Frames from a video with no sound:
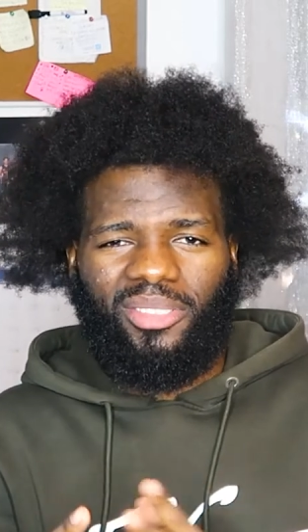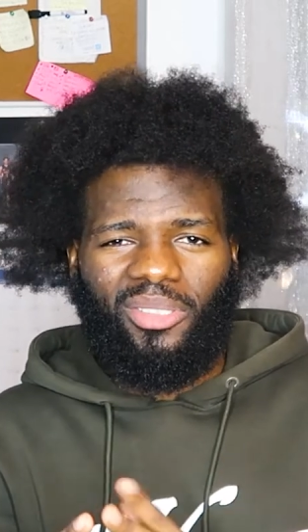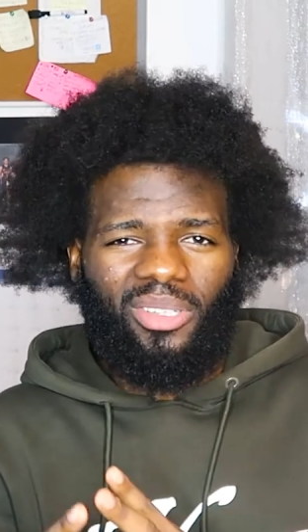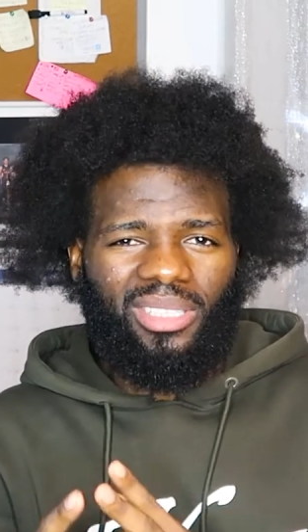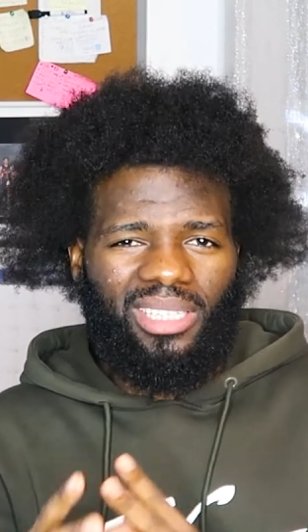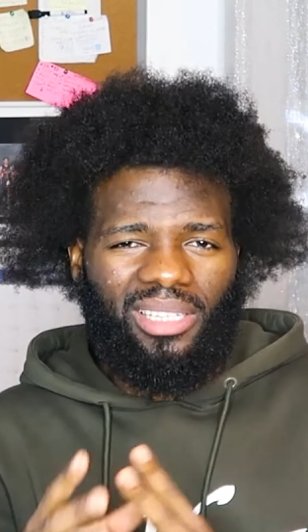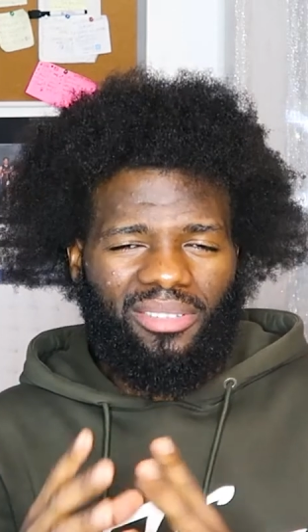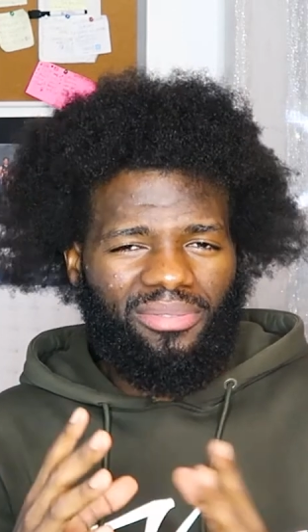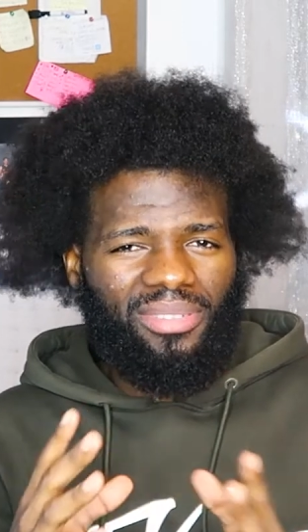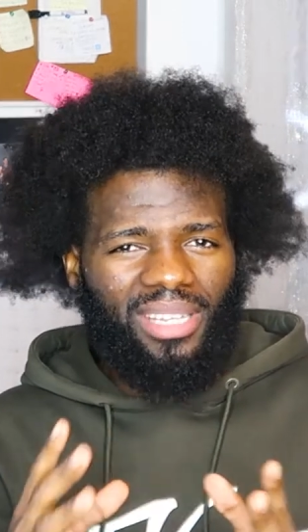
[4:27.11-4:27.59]
you're
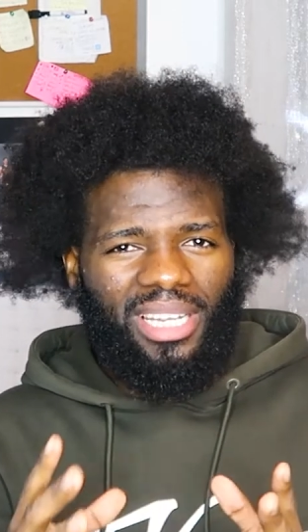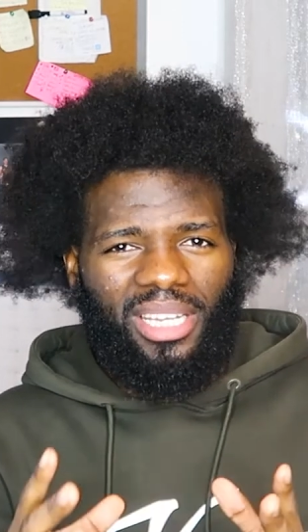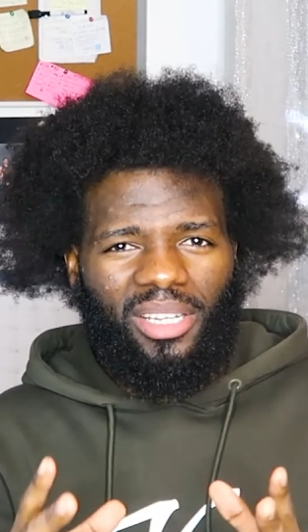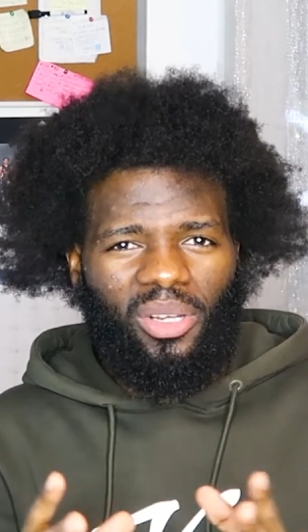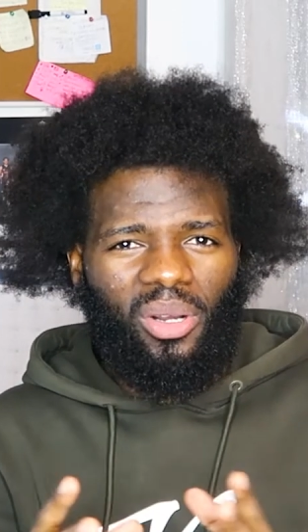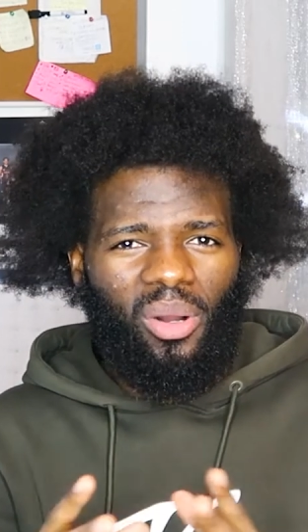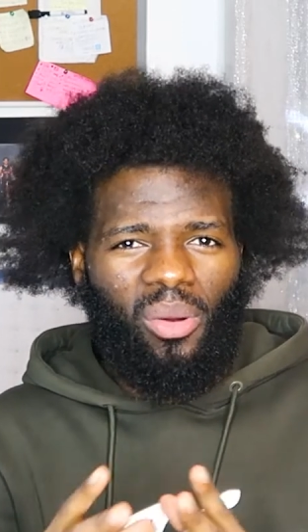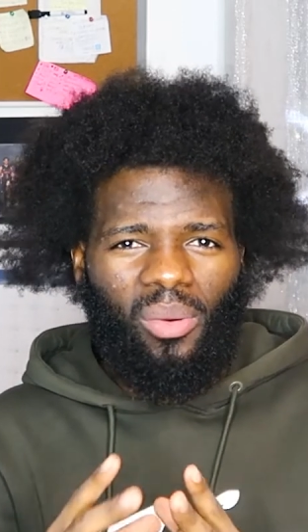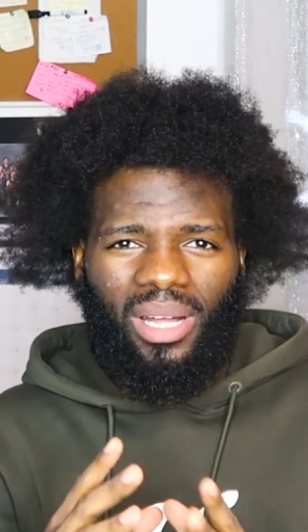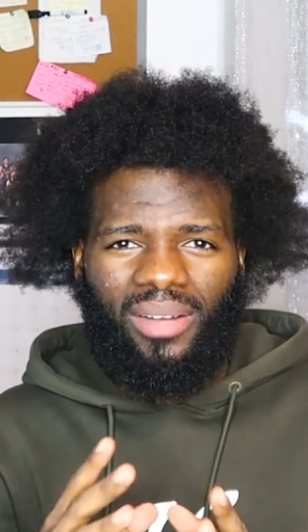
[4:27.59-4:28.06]
gonna
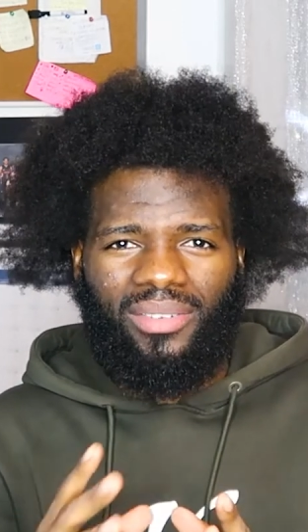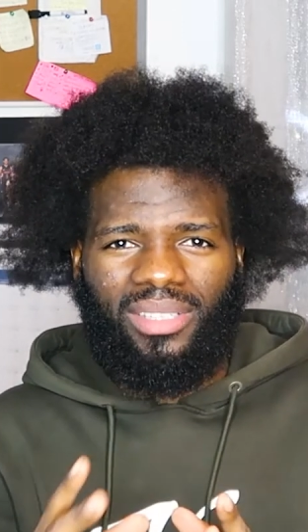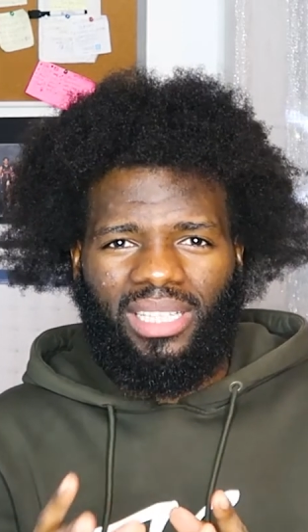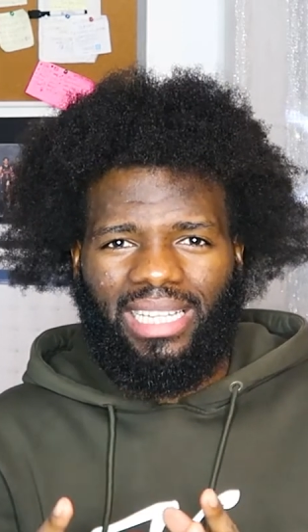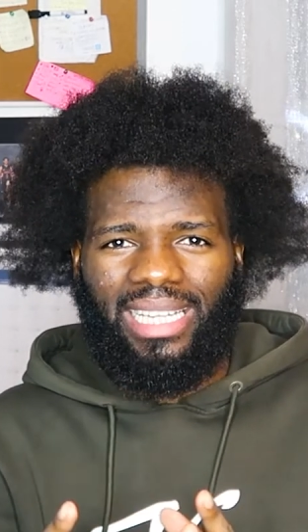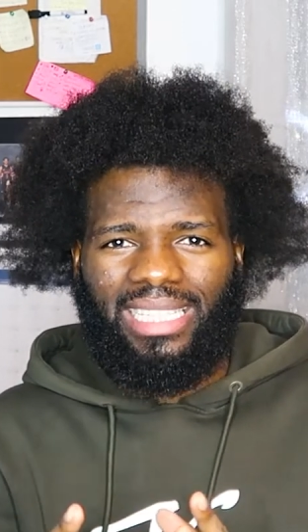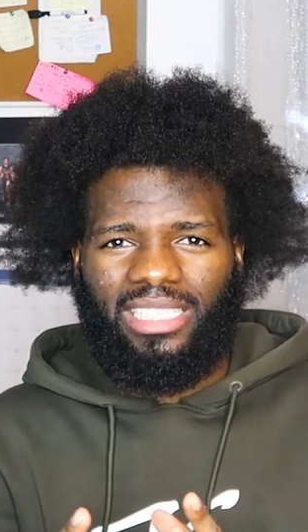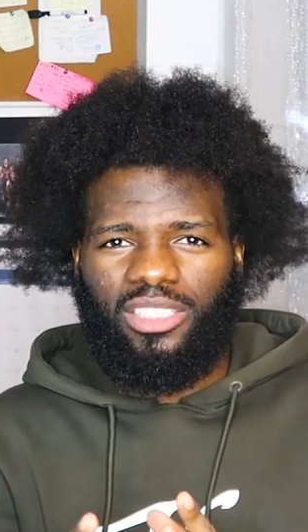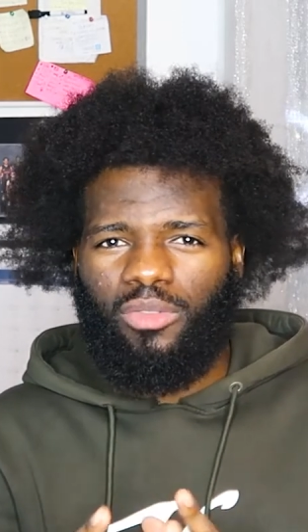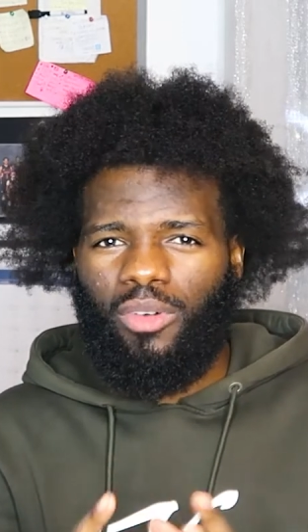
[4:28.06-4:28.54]
fail, whatever the
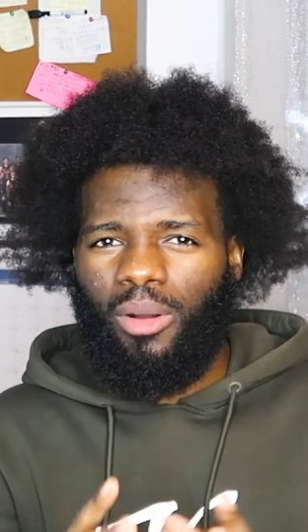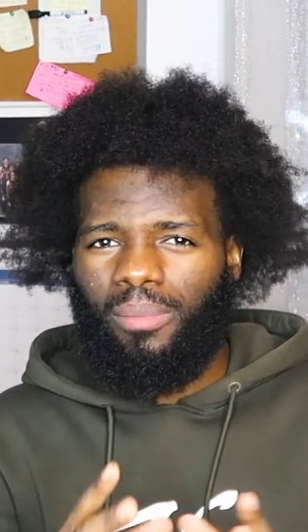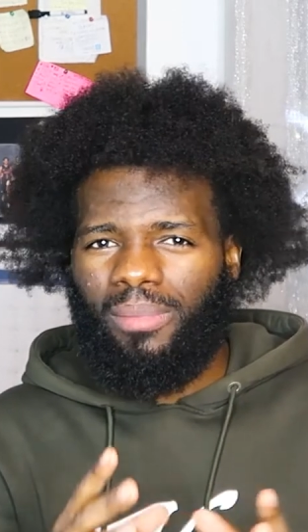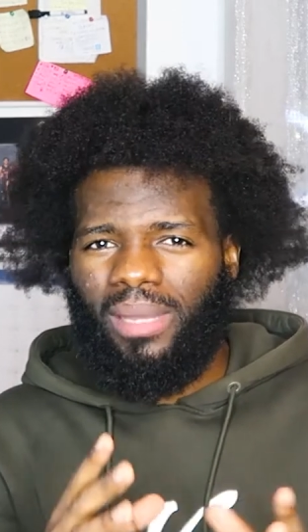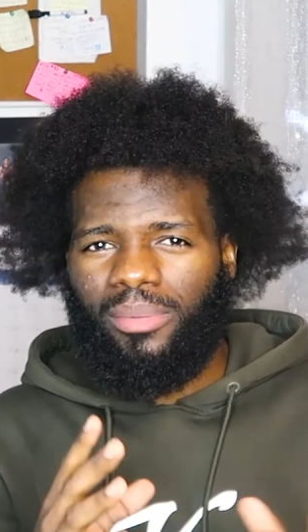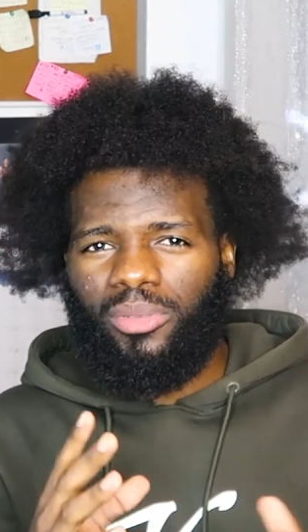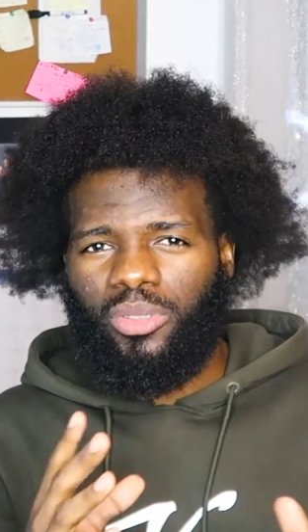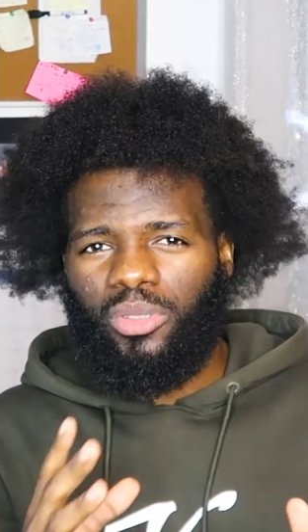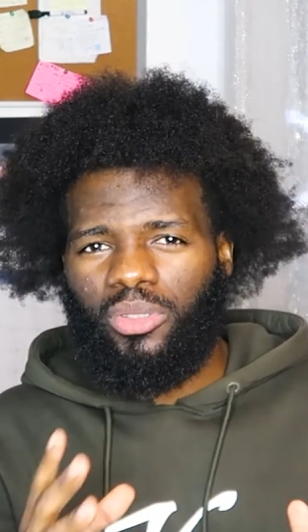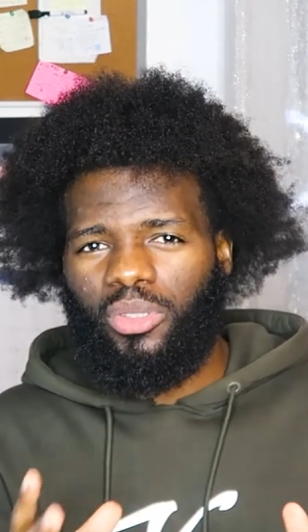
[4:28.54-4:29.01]
case, you won't
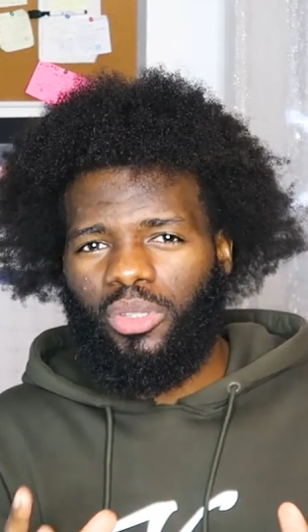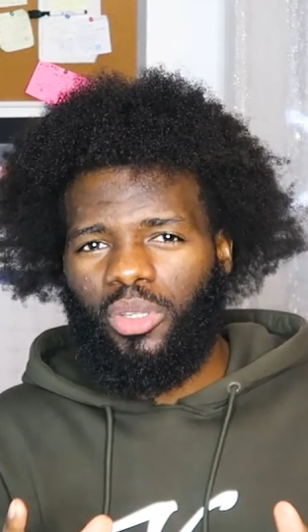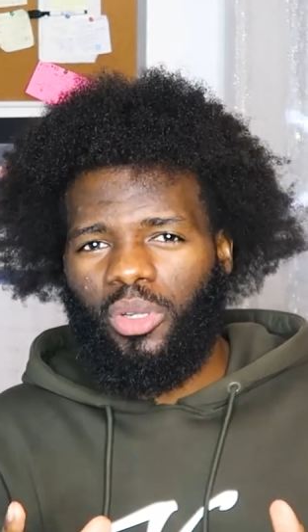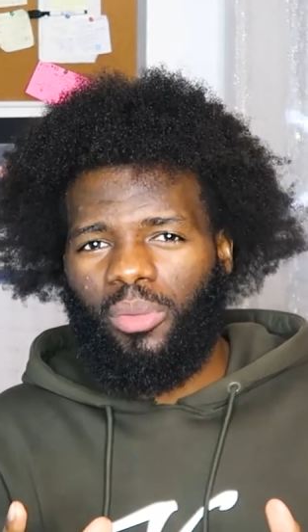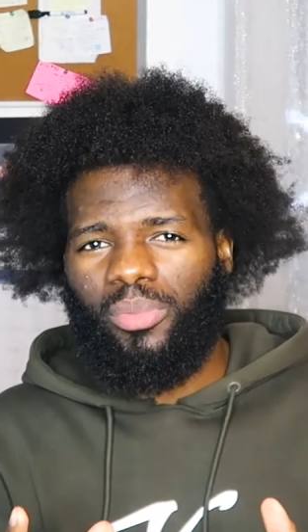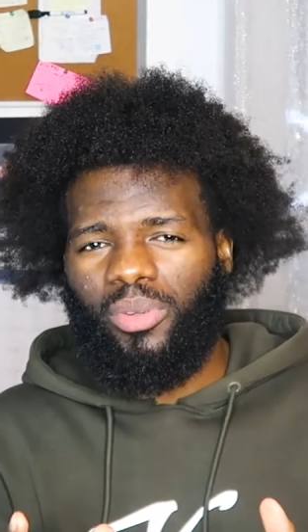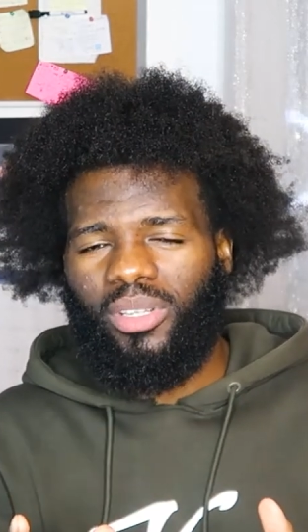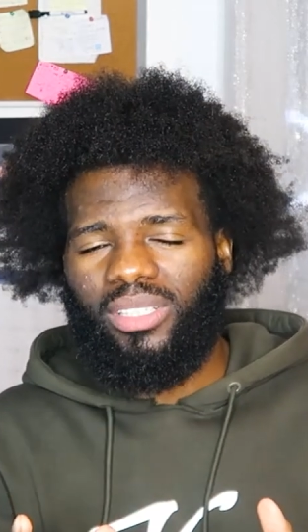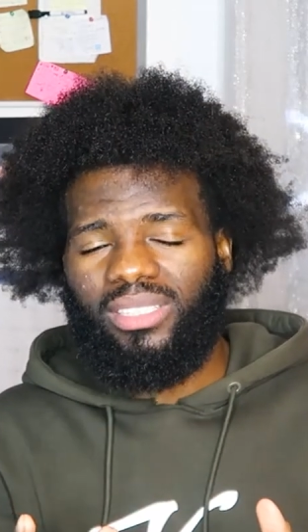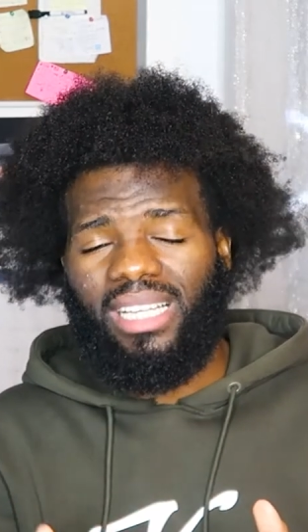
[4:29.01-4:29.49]
be able to do
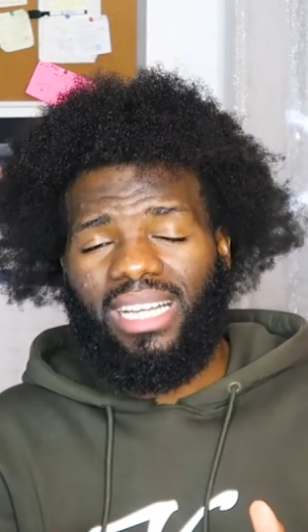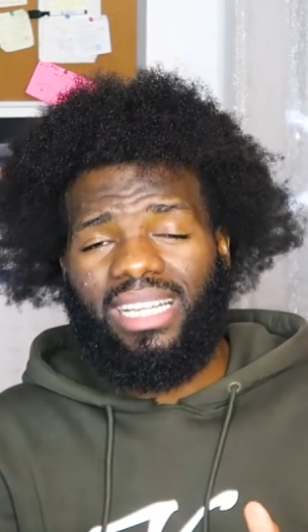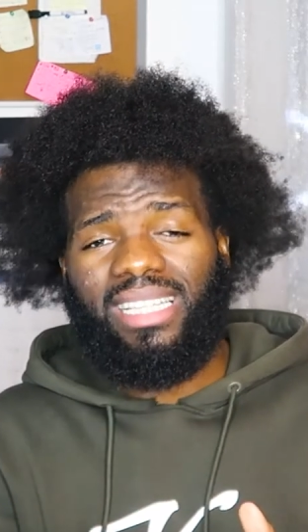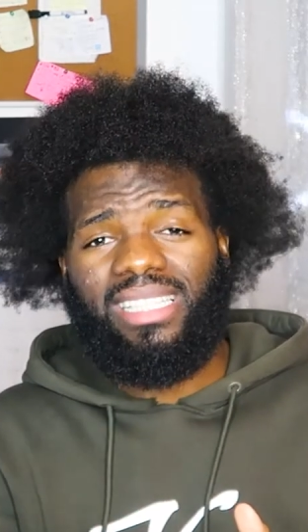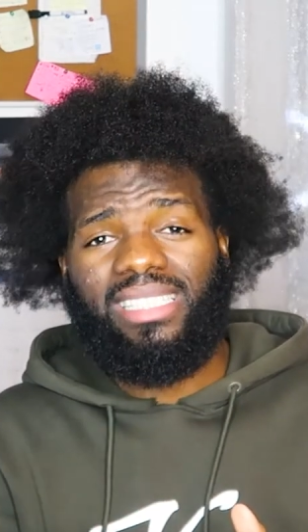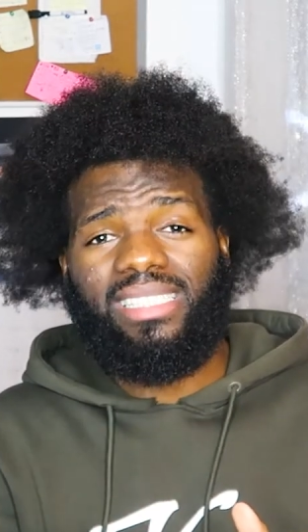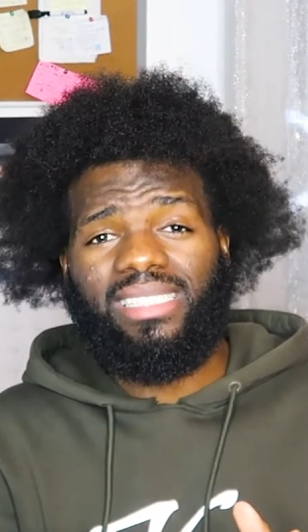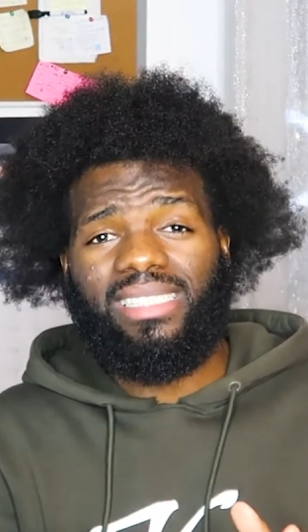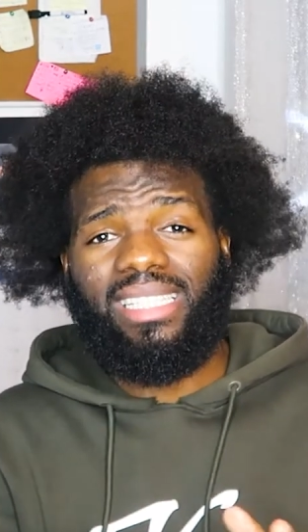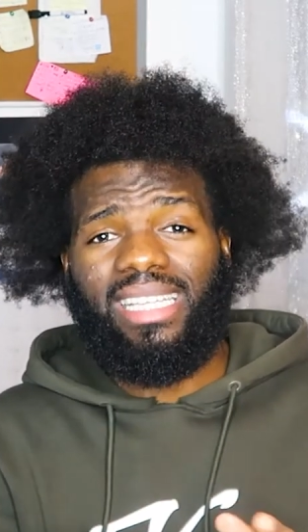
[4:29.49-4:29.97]
computer
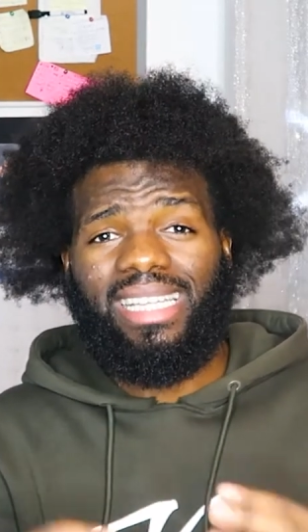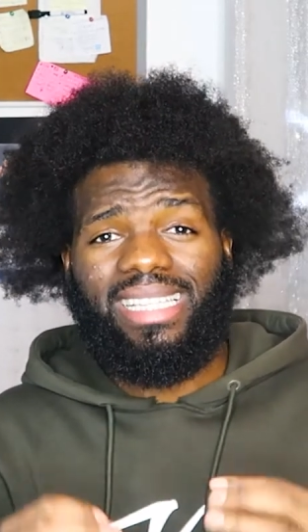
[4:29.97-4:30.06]
science.